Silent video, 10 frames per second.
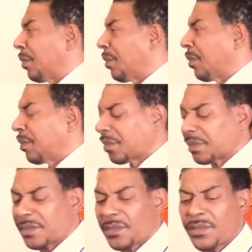
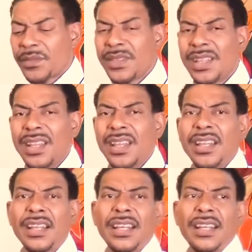
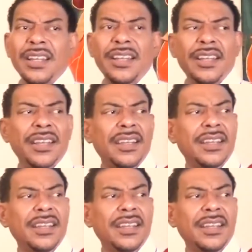(silence)